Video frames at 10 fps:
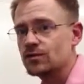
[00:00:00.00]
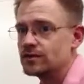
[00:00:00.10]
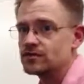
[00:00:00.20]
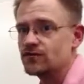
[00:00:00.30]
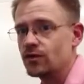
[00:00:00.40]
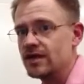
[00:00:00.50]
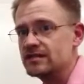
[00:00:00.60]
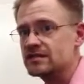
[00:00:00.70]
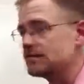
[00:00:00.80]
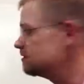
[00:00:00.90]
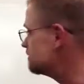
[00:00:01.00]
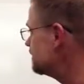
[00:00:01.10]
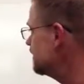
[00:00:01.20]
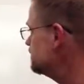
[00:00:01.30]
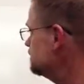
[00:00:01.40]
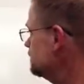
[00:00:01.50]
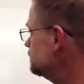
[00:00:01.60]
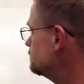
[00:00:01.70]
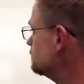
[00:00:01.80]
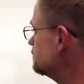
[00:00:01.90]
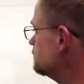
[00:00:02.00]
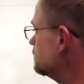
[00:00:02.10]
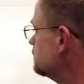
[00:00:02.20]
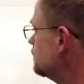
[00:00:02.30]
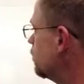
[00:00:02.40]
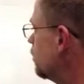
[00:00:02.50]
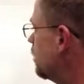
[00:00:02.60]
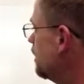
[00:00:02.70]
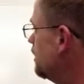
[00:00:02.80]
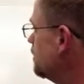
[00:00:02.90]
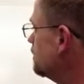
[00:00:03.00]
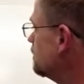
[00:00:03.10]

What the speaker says: What does 4/8 simplify to? 1/2.